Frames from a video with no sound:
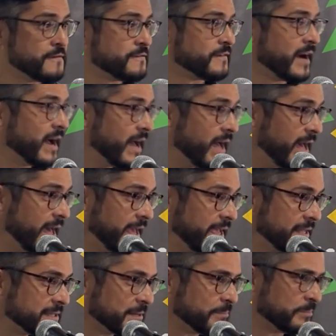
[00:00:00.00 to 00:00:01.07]
you
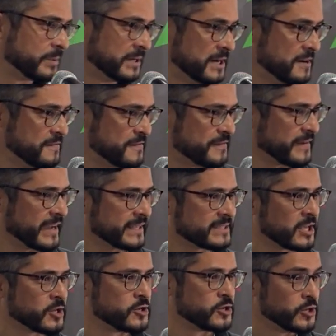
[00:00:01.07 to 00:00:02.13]
find the
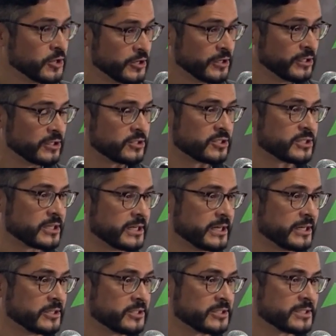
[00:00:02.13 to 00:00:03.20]
perfect, good
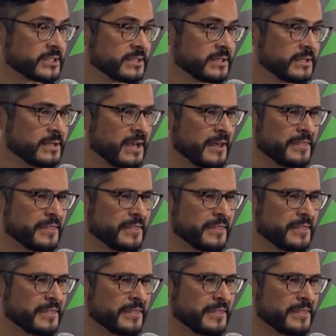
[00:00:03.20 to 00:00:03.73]
church.